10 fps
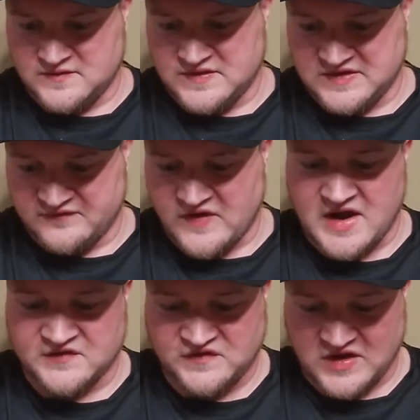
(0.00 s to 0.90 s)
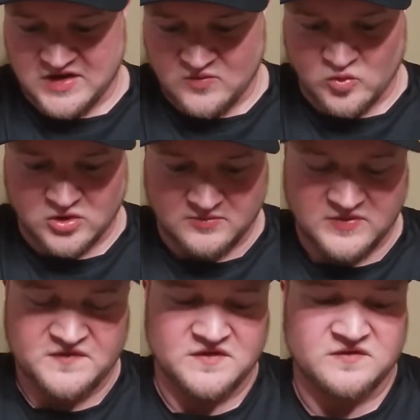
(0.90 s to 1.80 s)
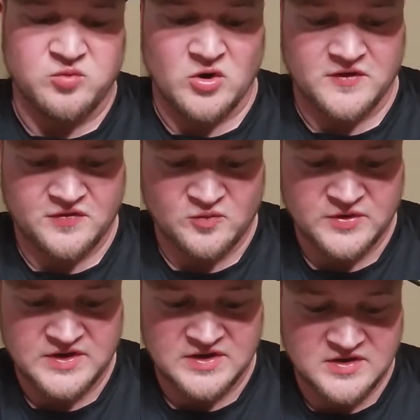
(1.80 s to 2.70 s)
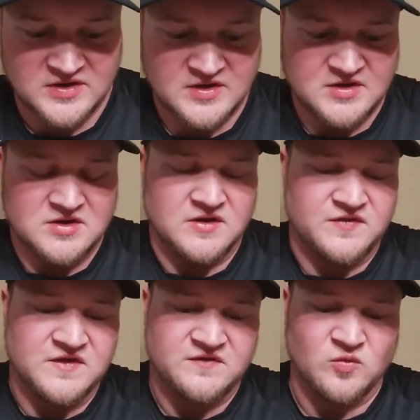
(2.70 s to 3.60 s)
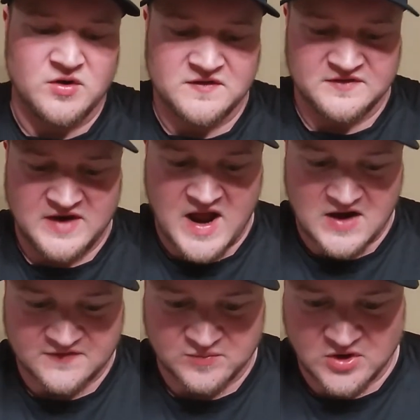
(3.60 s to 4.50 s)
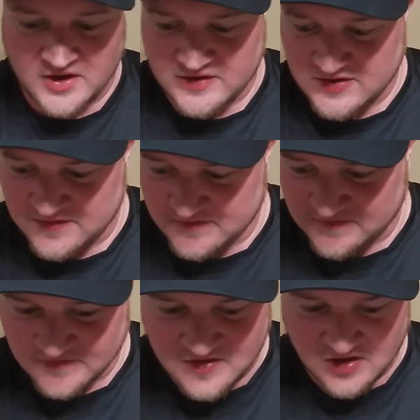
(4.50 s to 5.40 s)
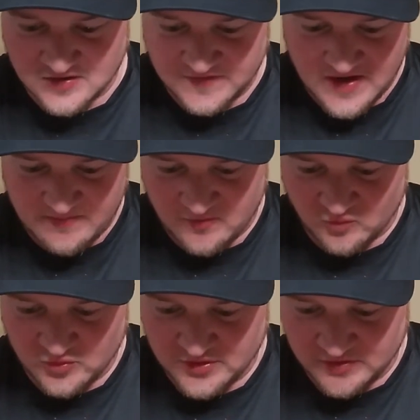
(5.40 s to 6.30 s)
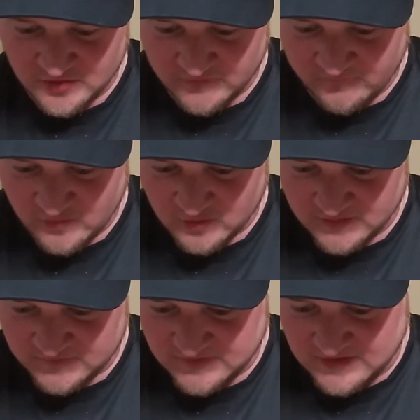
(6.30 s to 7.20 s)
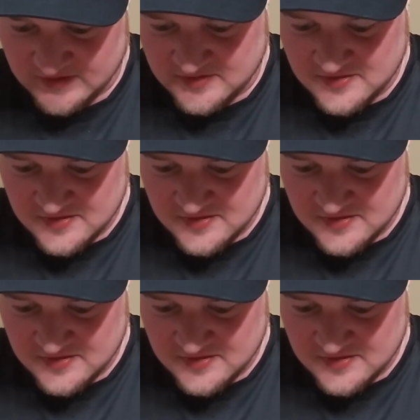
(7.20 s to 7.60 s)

the Divine Shaky Worm 6.3. This one is an oxblood, and this is a color that I've been really looking forward to seeing.